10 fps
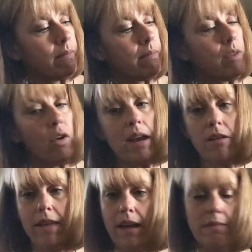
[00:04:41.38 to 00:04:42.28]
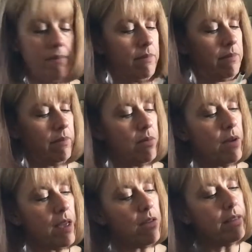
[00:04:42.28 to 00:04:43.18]
Greater than.
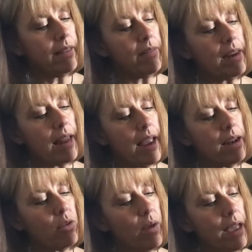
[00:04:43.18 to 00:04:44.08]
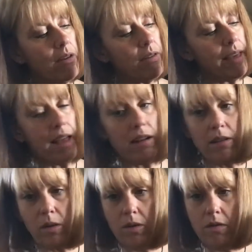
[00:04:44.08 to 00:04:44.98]
379 greater than
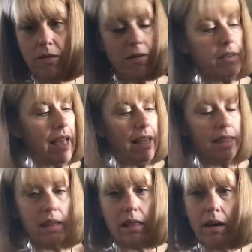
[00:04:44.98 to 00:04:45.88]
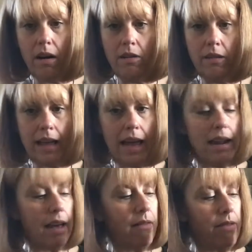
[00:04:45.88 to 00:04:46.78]
258. The large
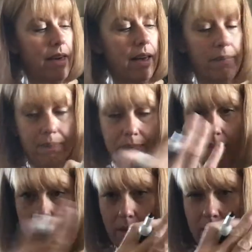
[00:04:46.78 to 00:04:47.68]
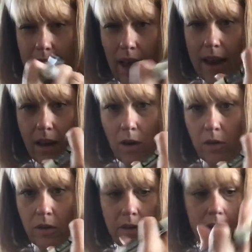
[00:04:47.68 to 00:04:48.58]
side of the sign
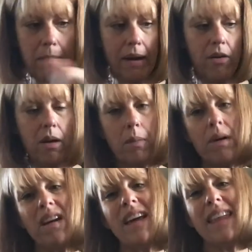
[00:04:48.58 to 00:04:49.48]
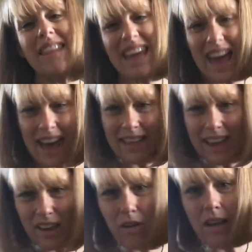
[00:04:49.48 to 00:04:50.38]
goes to the bigger number. The
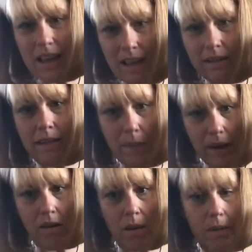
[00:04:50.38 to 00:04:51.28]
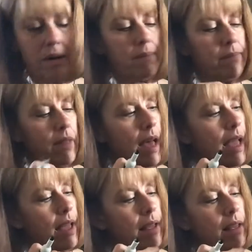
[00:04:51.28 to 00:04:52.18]
alligator eats the bigger number,
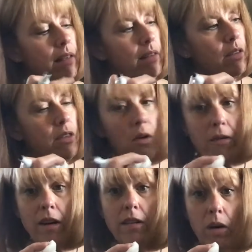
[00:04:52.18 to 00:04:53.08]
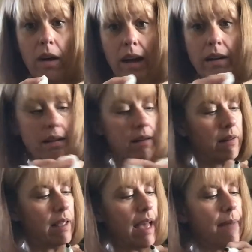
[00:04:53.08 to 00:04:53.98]
okay? So far so good.
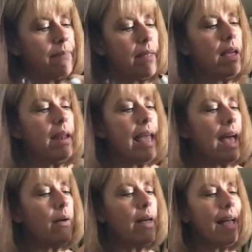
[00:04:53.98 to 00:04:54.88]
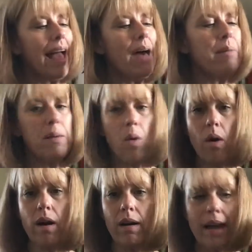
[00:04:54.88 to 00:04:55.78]
Okay, now, how many
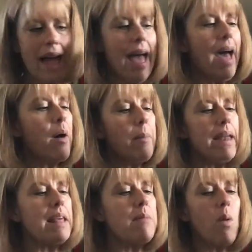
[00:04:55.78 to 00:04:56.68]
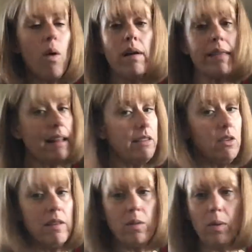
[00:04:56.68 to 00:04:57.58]
more? How many more? Let's
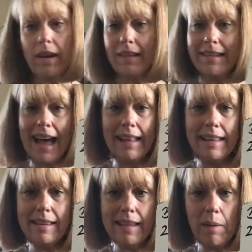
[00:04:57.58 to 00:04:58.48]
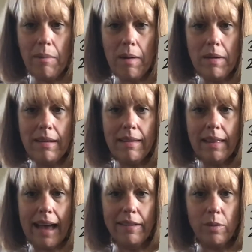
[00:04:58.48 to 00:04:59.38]
do this one exactly the same way we did the
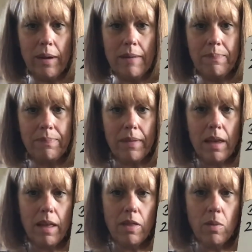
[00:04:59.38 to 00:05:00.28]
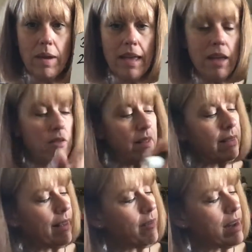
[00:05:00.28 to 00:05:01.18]
last one.
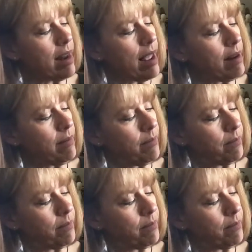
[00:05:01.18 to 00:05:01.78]
379